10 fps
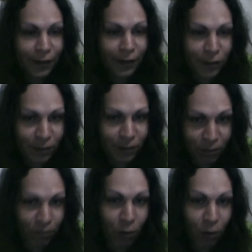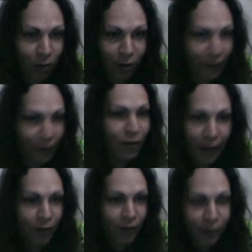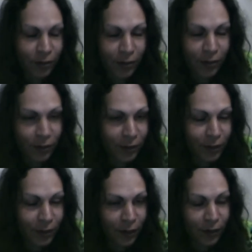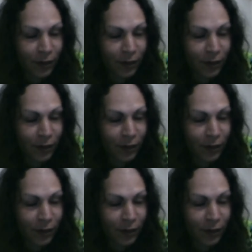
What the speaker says: This ball going around. So,